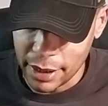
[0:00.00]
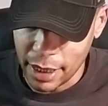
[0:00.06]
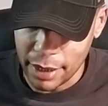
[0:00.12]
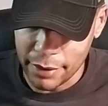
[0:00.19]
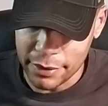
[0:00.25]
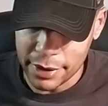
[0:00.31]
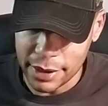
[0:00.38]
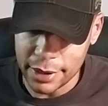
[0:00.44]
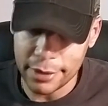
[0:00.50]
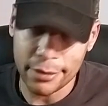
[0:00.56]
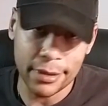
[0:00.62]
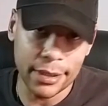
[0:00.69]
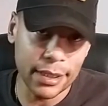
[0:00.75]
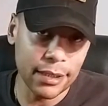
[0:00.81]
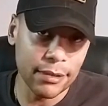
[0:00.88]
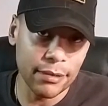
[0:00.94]
Obviously
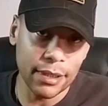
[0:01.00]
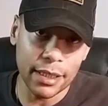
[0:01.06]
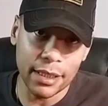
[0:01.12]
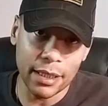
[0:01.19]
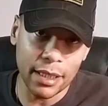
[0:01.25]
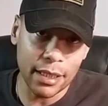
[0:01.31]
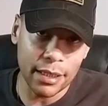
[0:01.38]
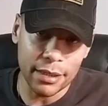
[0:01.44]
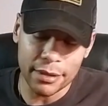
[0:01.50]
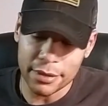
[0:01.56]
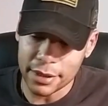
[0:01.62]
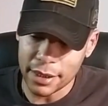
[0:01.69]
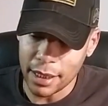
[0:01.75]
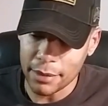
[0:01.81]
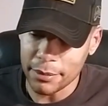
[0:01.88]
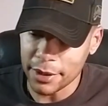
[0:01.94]
22 LR,
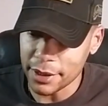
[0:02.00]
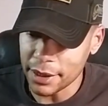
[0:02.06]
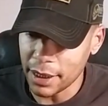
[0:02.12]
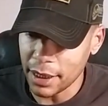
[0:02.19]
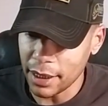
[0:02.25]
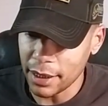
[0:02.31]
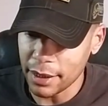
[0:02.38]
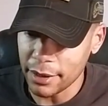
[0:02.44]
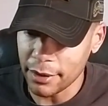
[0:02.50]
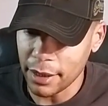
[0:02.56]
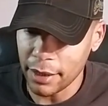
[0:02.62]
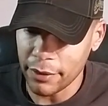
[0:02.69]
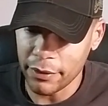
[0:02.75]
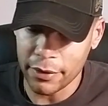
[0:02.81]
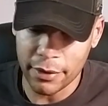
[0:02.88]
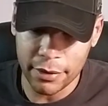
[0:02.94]
there's not much kick.
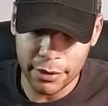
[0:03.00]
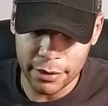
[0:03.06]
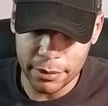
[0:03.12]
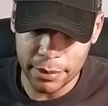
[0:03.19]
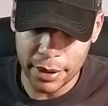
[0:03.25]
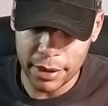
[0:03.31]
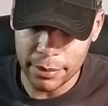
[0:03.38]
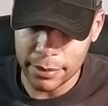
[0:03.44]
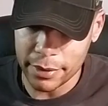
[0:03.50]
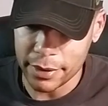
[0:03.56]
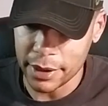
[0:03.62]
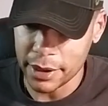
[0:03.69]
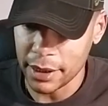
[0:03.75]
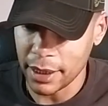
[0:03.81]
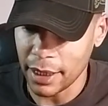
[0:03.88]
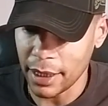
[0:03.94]
Great for older
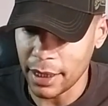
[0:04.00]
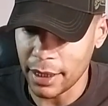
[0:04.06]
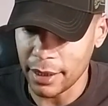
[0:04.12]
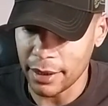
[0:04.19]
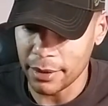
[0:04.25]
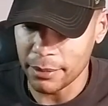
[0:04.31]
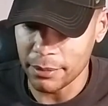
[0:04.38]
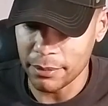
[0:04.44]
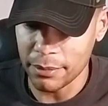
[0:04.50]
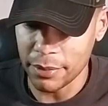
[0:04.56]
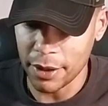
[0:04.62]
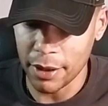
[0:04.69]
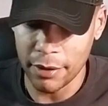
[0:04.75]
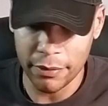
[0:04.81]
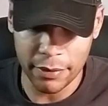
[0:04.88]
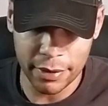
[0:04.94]
people.
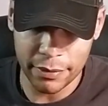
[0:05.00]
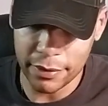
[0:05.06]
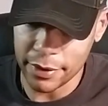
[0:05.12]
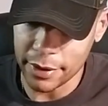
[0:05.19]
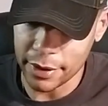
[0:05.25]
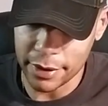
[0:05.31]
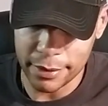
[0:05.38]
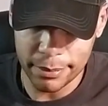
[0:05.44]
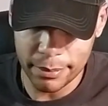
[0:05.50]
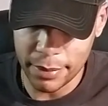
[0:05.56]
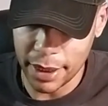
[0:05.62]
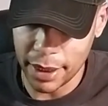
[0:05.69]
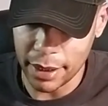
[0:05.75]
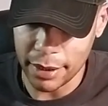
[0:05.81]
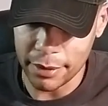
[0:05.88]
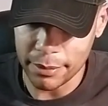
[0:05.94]
Perfect for,
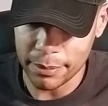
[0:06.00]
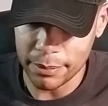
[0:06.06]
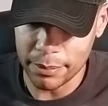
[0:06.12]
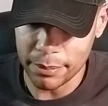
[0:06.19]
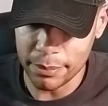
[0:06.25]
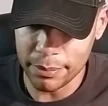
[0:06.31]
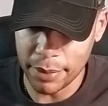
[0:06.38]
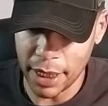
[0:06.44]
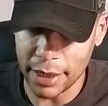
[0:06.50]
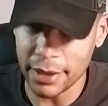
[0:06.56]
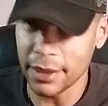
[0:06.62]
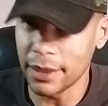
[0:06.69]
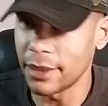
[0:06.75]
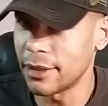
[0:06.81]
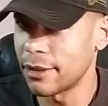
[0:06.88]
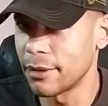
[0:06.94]
you know,
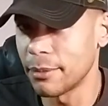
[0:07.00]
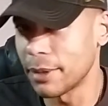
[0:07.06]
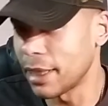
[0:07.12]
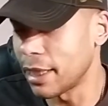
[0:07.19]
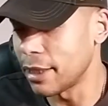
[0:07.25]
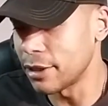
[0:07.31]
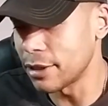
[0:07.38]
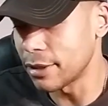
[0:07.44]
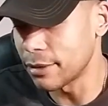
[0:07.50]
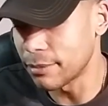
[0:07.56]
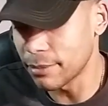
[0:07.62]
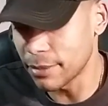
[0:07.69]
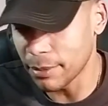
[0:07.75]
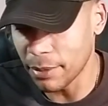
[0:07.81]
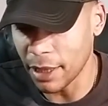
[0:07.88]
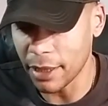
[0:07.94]
pest extermination,
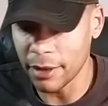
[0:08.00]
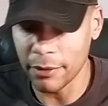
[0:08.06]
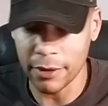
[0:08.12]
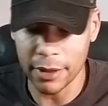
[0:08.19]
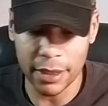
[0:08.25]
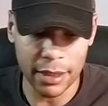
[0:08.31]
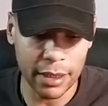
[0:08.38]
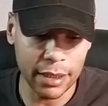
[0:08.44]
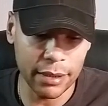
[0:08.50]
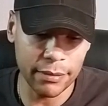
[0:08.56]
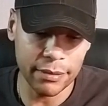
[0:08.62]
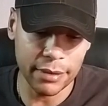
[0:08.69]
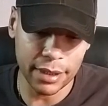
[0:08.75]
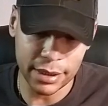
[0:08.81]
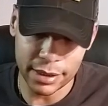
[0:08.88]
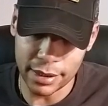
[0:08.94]
depending where you live,
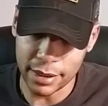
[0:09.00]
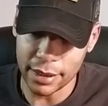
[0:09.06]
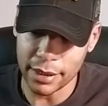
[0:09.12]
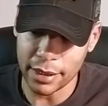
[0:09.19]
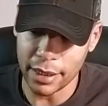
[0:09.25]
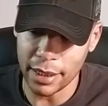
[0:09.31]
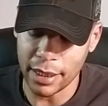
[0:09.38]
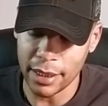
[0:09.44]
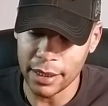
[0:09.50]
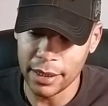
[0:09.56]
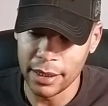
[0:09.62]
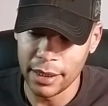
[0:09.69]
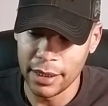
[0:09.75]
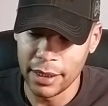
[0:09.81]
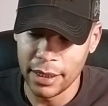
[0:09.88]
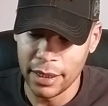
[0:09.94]
things like that.
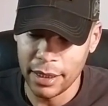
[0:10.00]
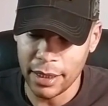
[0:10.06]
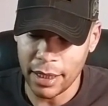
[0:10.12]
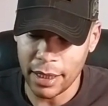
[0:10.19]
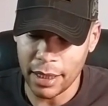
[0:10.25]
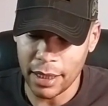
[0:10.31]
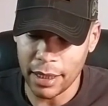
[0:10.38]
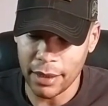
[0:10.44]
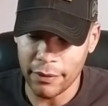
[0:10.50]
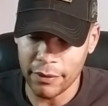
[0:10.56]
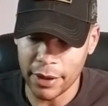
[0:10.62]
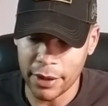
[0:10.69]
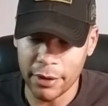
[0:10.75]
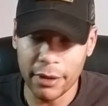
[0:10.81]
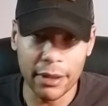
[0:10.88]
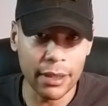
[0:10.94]

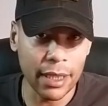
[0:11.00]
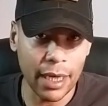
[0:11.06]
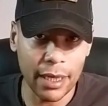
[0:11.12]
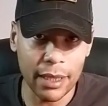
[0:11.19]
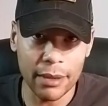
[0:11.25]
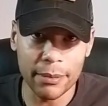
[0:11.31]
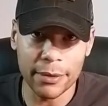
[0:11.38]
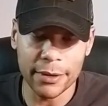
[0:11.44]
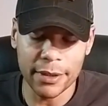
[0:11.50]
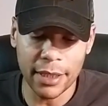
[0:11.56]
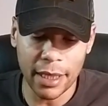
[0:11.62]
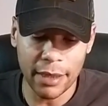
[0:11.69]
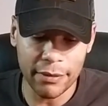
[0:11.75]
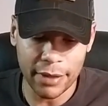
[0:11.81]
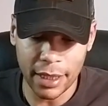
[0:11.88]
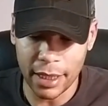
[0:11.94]
Very reliable,
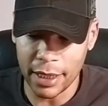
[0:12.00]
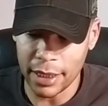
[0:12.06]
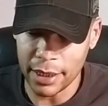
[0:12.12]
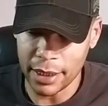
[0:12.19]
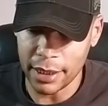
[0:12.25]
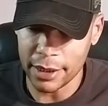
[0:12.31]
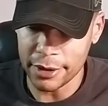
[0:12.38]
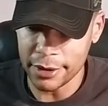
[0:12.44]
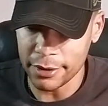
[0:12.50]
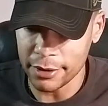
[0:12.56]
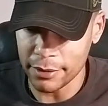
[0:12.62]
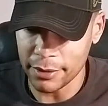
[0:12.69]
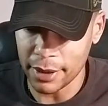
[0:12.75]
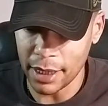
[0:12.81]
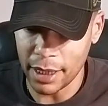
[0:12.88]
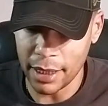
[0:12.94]
haven't had any issues
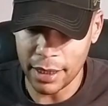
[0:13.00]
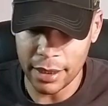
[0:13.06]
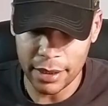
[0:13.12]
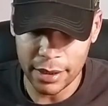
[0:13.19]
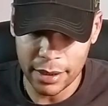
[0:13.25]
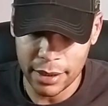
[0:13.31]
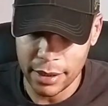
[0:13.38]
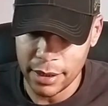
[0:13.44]
with that.